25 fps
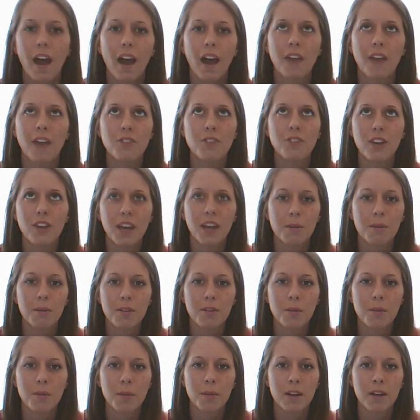After I came out
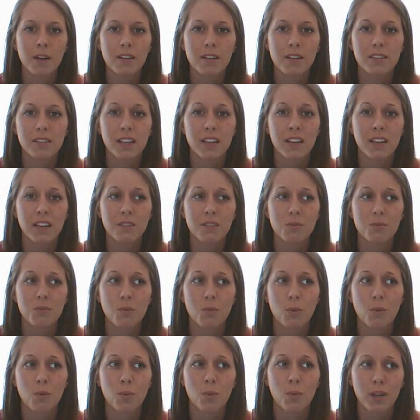to my parents, it
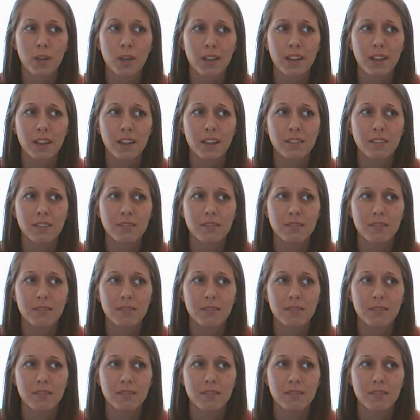really